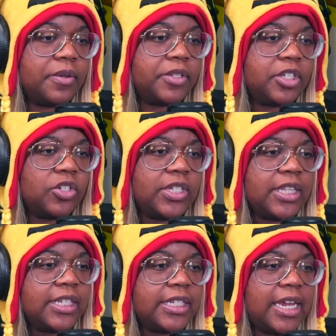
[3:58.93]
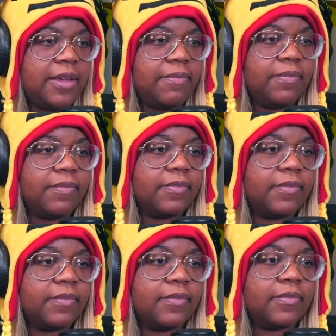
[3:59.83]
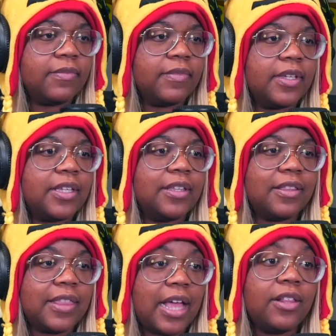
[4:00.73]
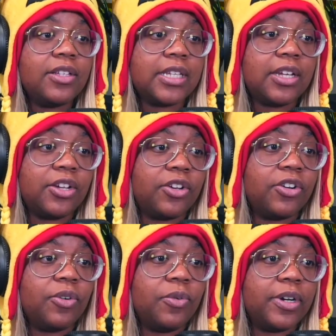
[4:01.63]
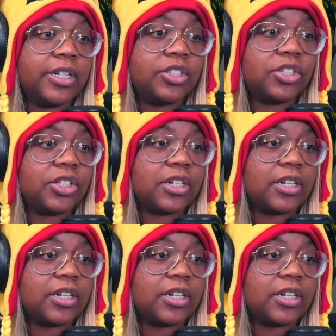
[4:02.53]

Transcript: Did you see the steam? That looks like a good orange.